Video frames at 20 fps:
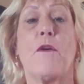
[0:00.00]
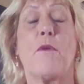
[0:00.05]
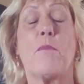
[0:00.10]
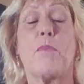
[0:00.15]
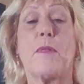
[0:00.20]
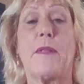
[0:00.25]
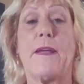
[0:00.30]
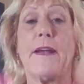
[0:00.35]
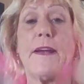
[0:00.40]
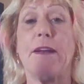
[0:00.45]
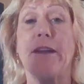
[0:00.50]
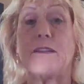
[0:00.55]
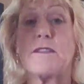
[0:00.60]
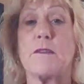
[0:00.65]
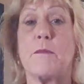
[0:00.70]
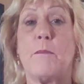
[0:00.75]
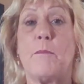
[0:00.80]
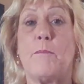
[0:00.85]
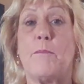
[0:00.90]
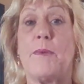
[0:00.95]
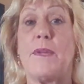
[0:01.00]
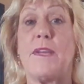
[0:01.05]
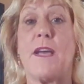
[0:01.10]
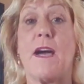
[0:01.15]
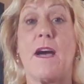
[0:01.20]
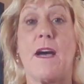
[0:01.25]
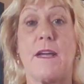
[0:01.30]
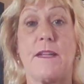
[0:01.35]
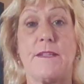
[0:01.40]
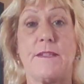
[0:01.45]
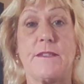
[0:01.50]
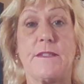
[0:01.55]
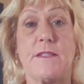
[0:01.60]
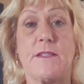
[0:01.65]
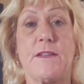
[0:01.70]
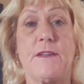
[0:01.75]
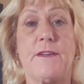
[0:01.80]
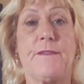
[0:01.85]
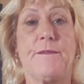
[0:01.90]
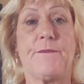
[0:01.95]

their planets beyond.